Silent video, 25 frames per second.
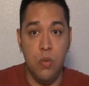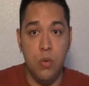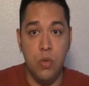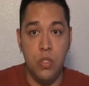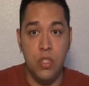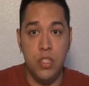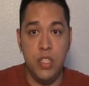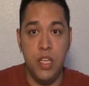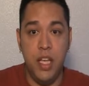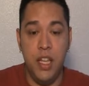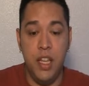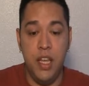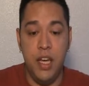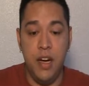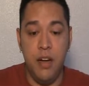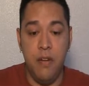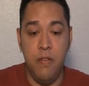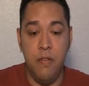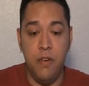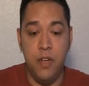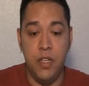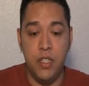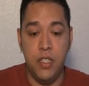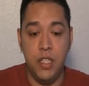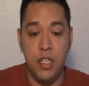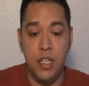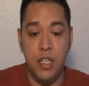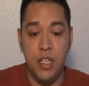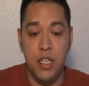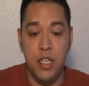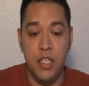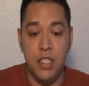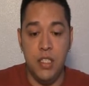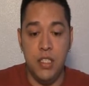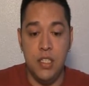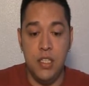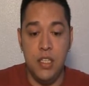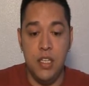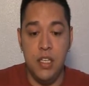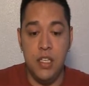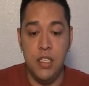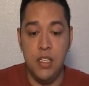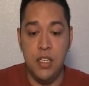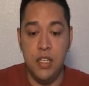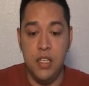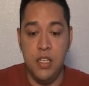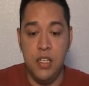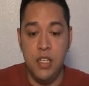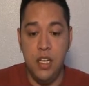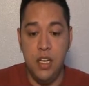say that a function is
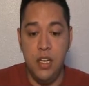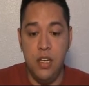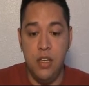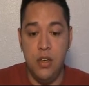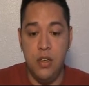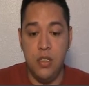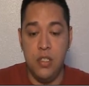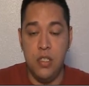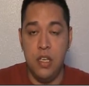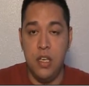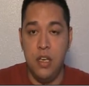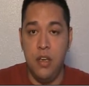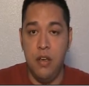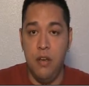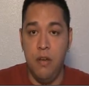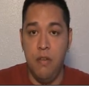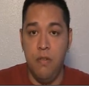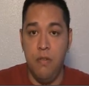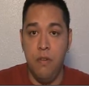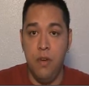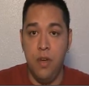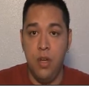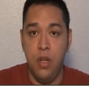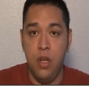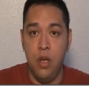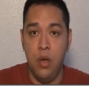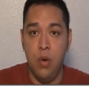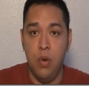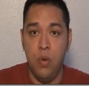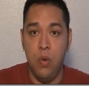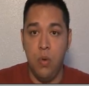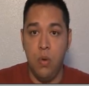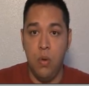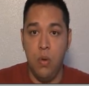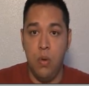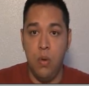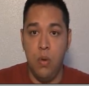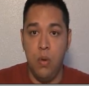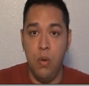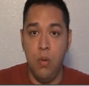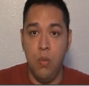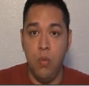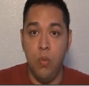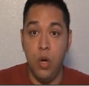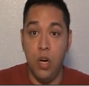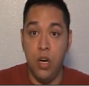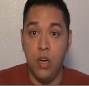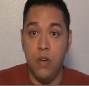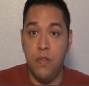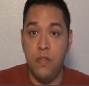discontinuous if
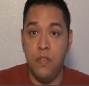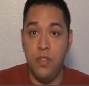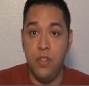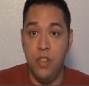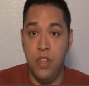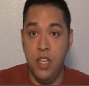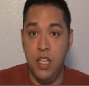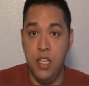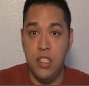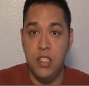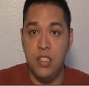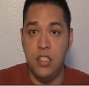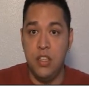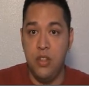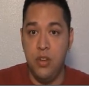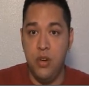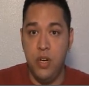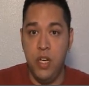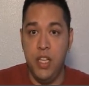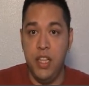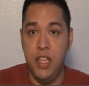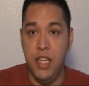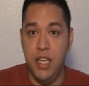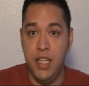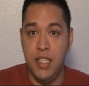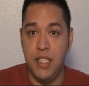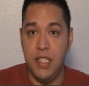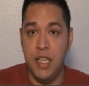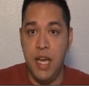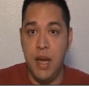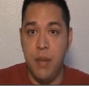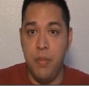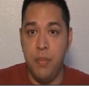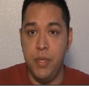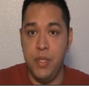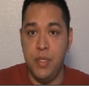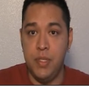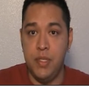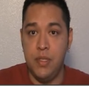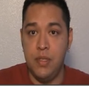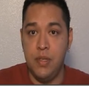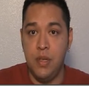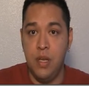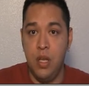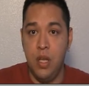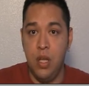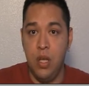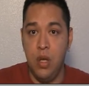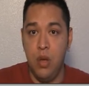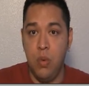one of these three things happens.
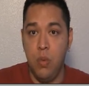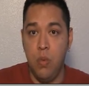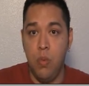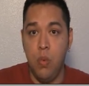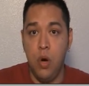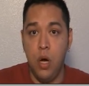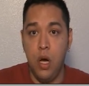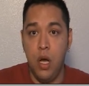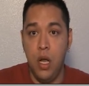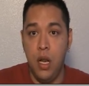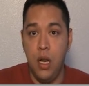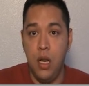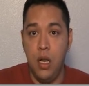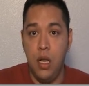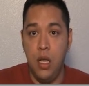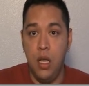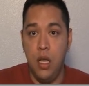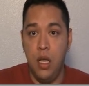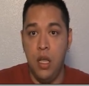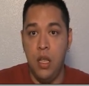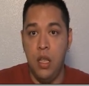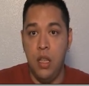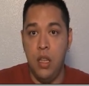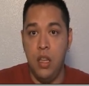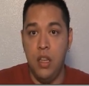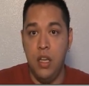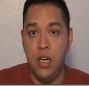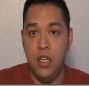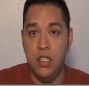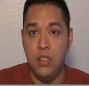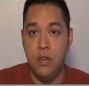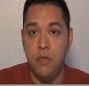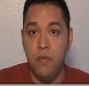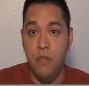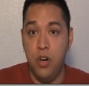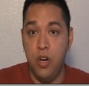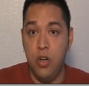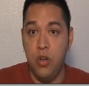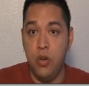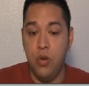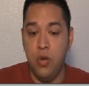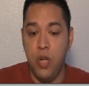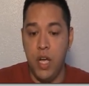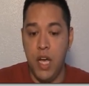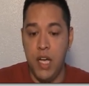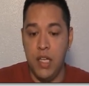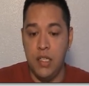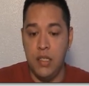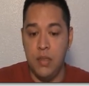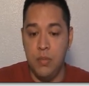One, there's a vertical
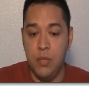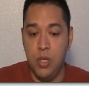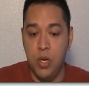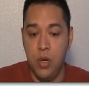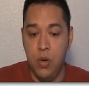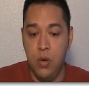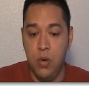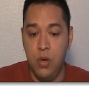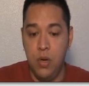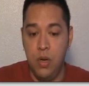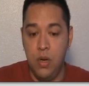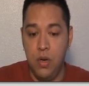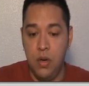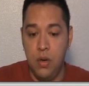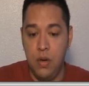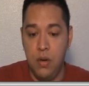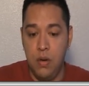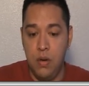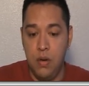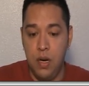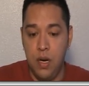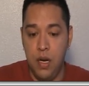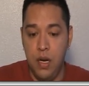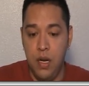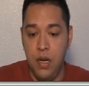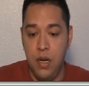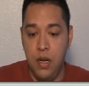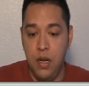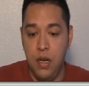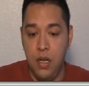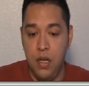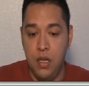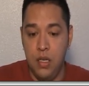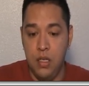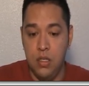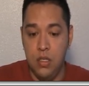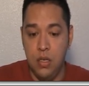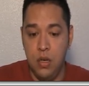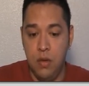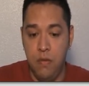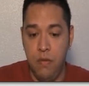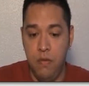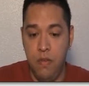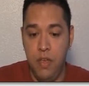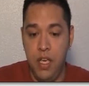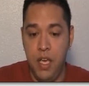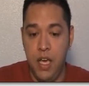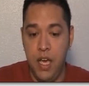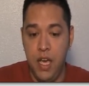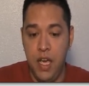asymptote, right? So
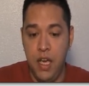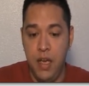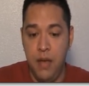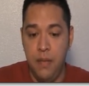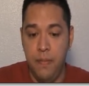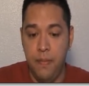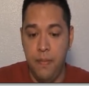VA.